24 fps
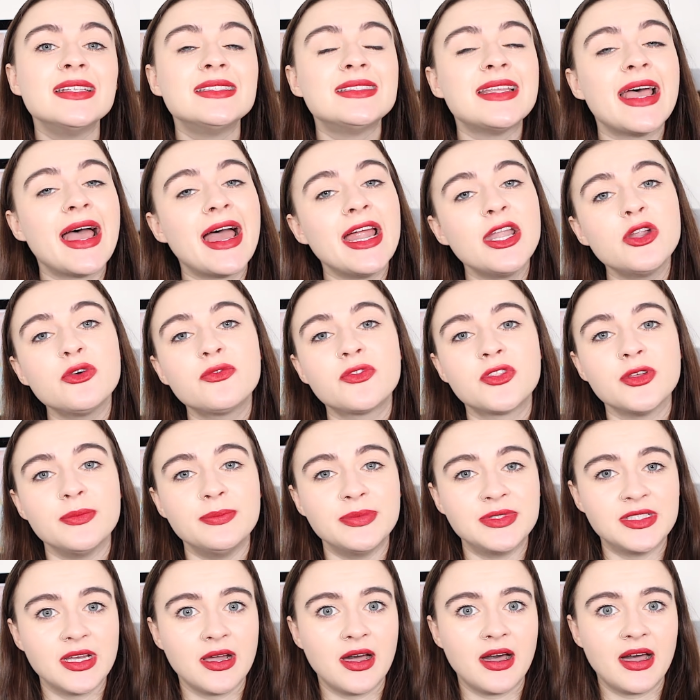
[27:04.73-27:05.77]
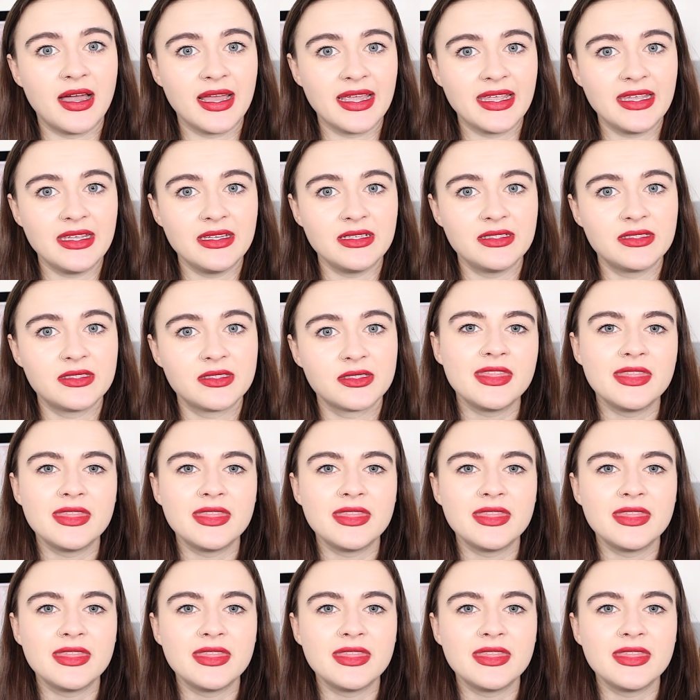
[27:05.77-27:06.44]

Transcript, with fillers: 10 of them died.